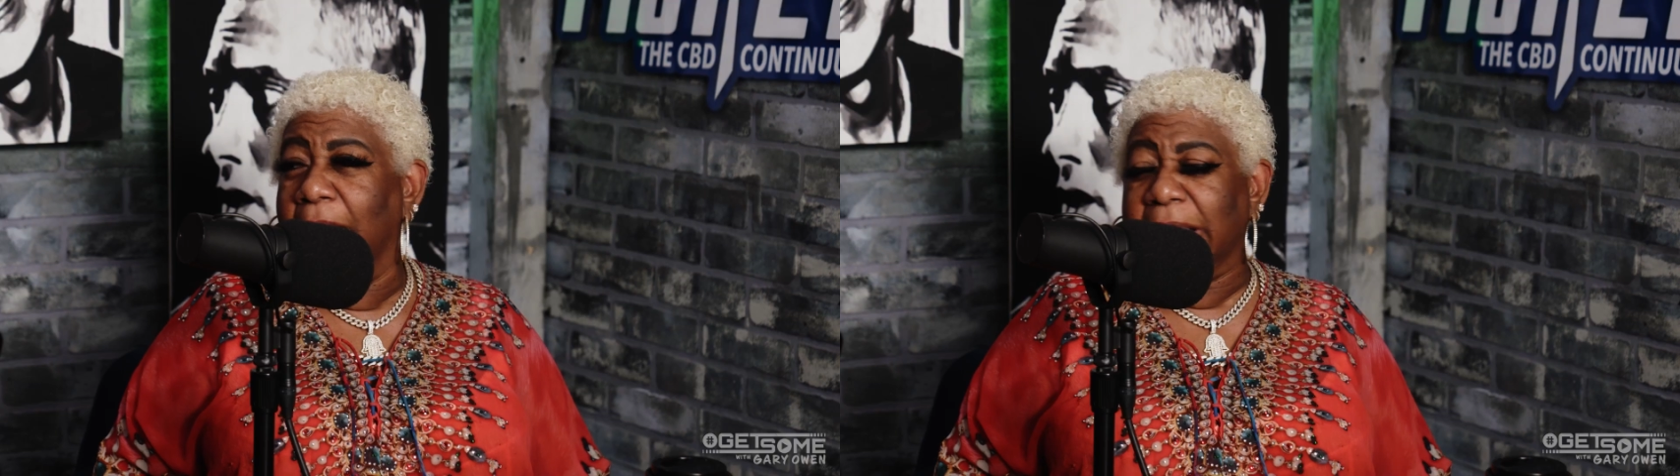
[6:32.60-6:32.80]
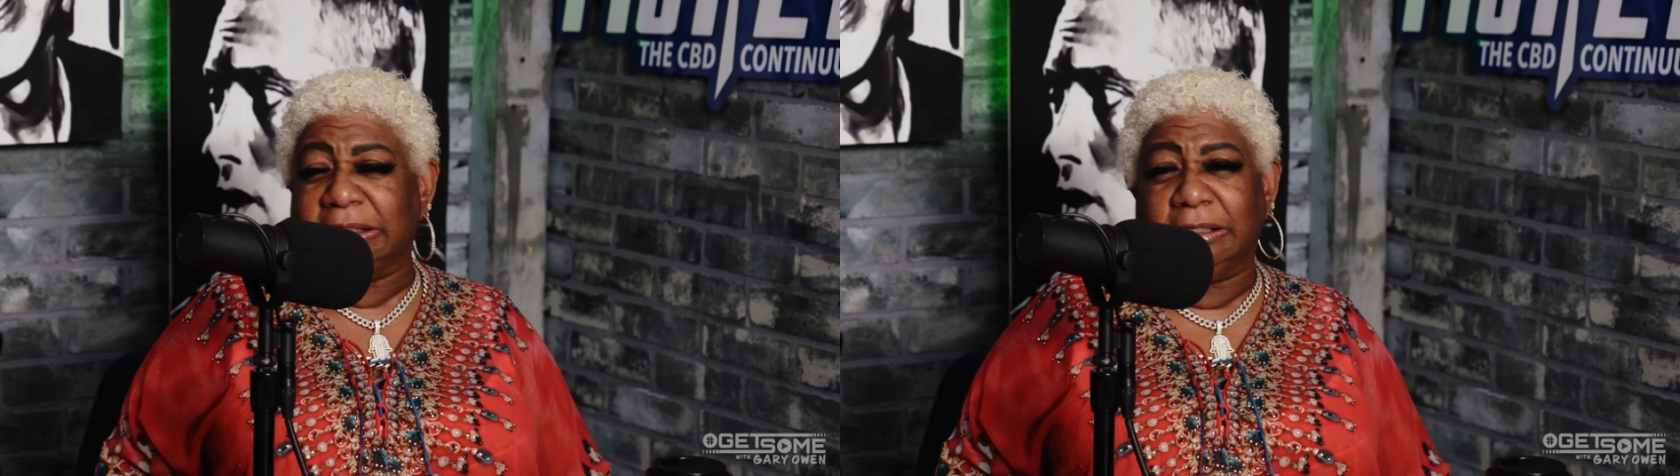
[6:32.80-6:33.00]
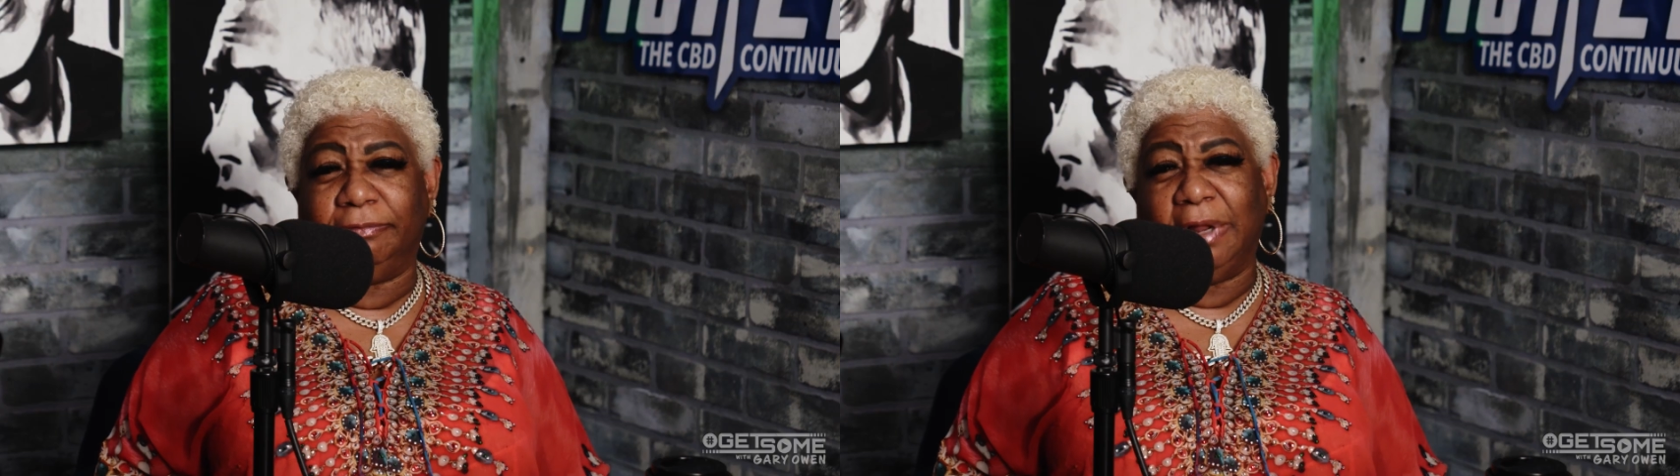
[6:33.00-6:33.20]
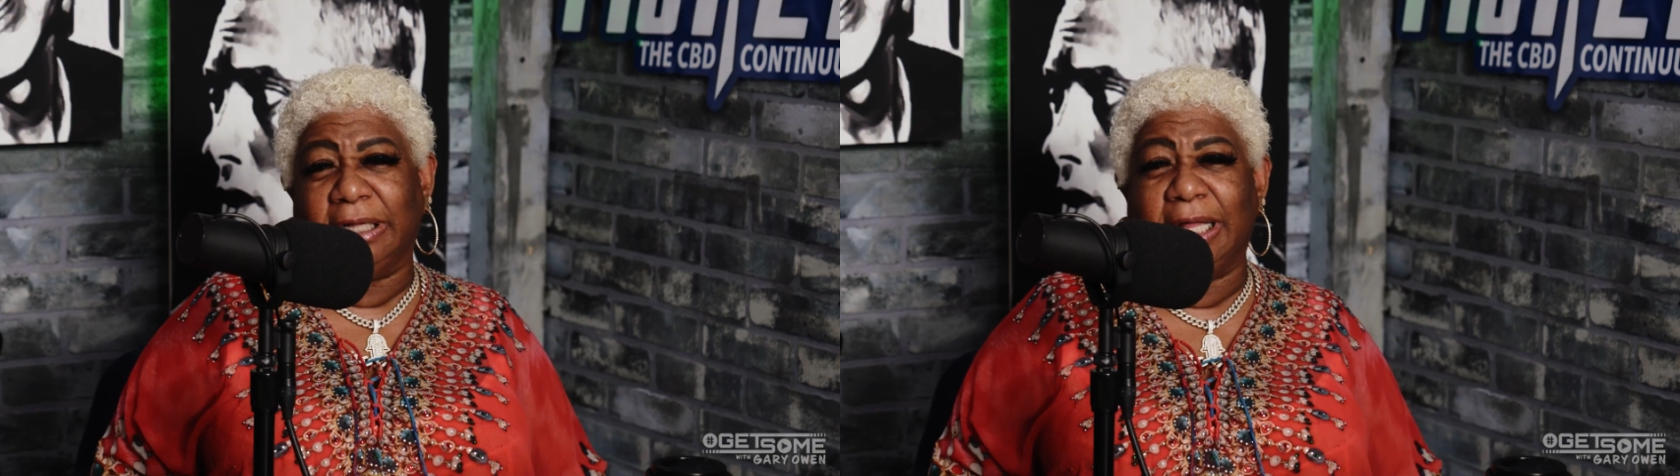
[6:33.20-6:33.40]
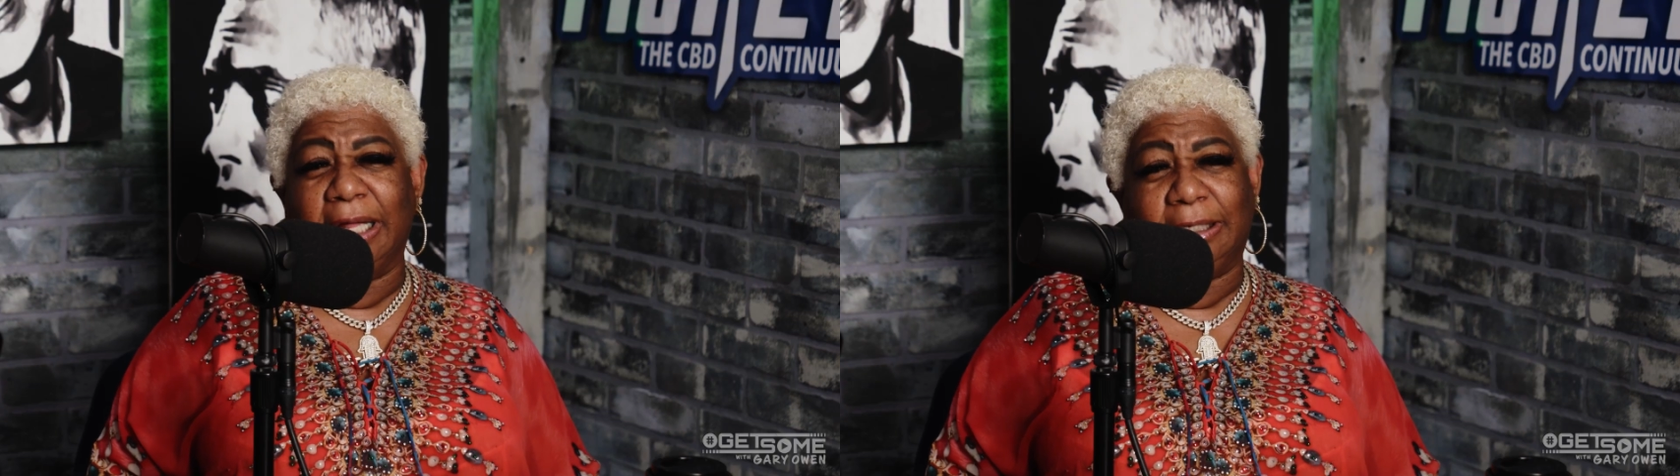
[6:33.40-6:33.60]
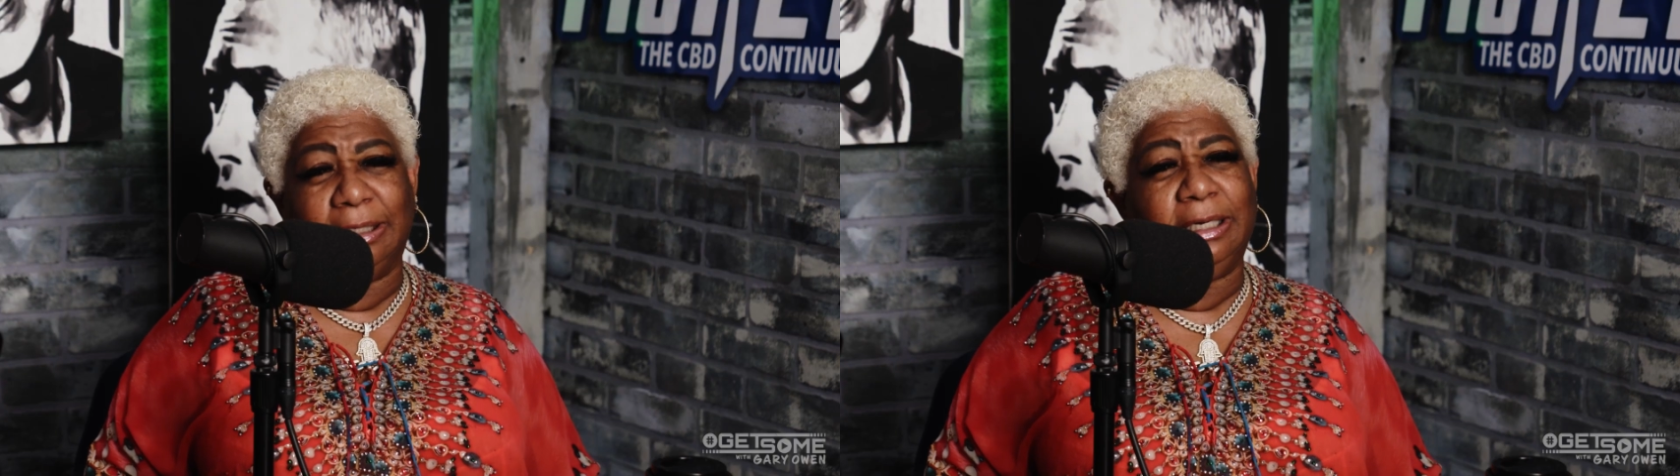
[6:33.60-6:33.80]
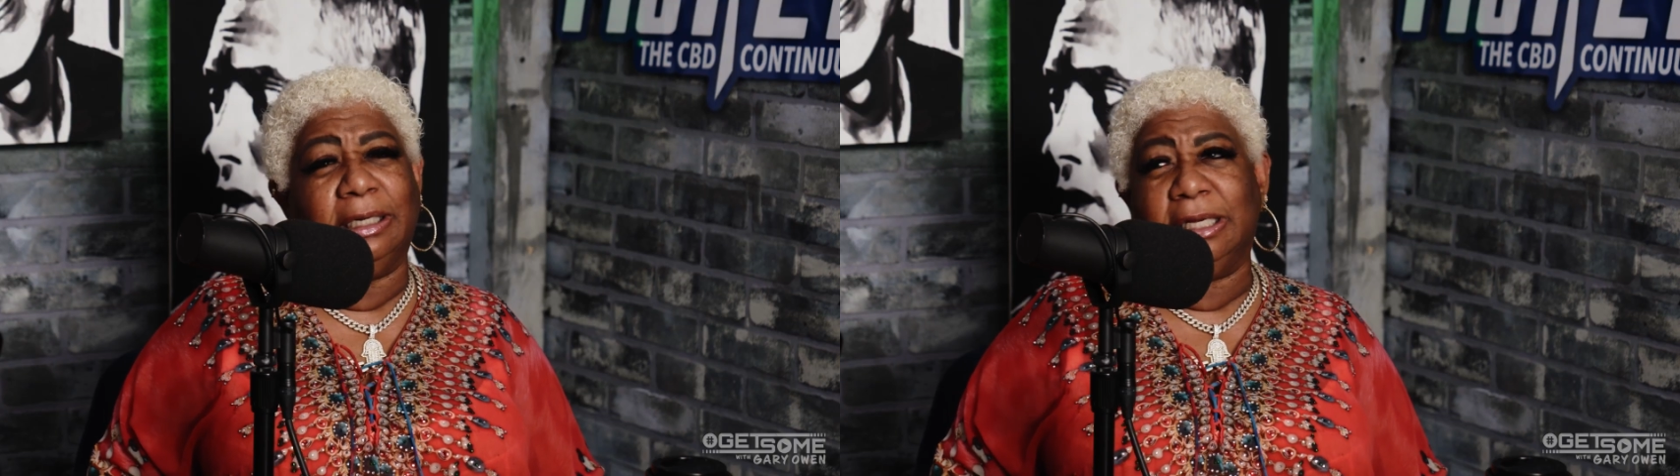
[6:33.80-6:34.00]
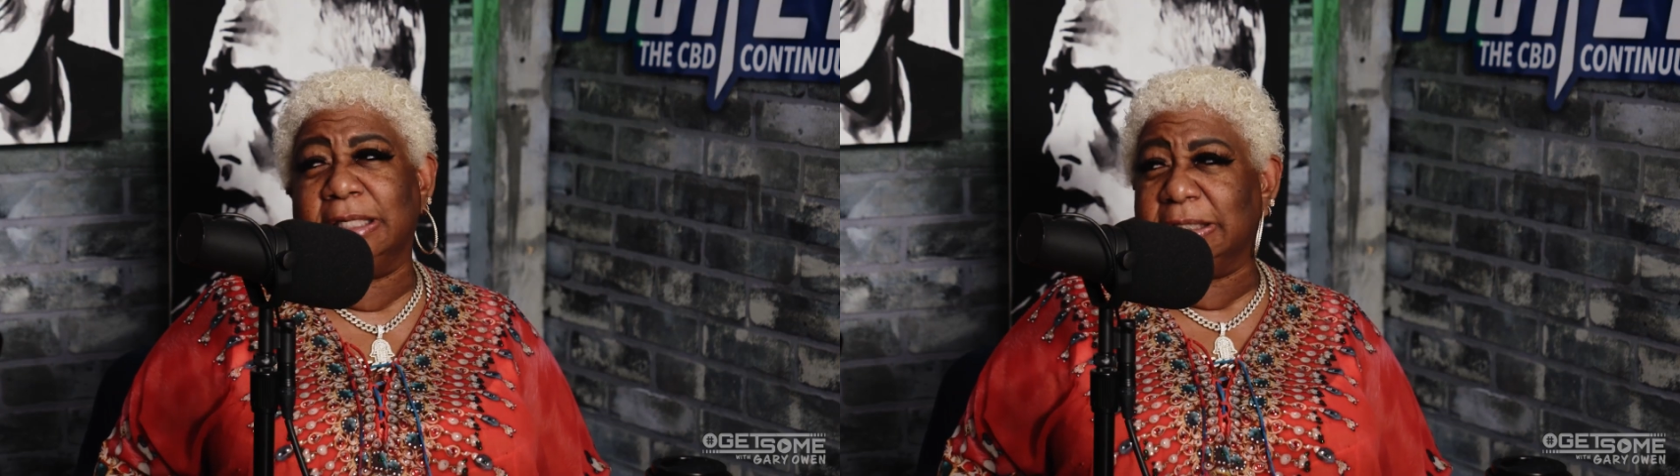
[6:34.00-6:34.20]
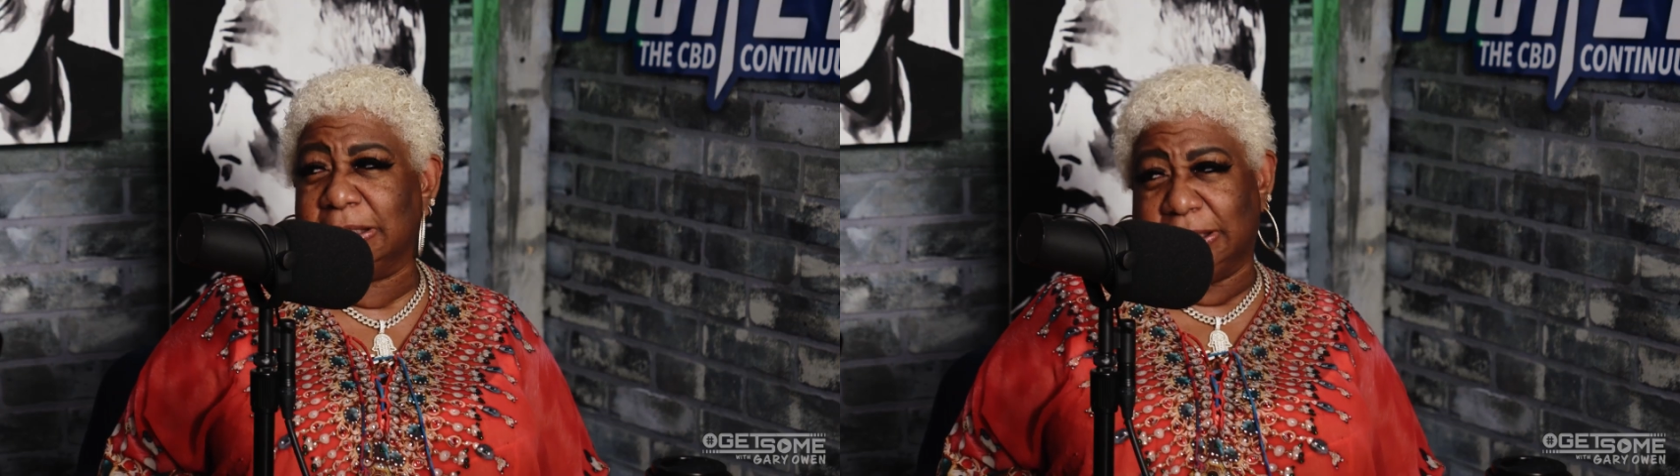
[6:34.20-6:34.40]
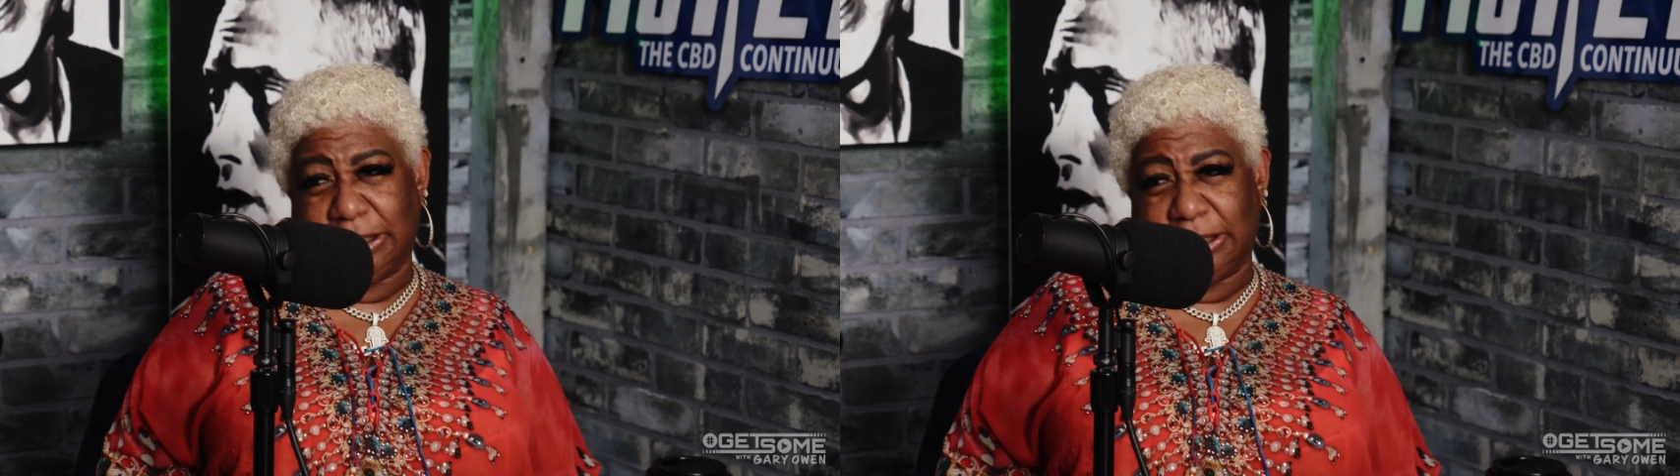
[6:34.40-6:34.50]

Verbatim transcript: and stuff like that, then yeah, let's just,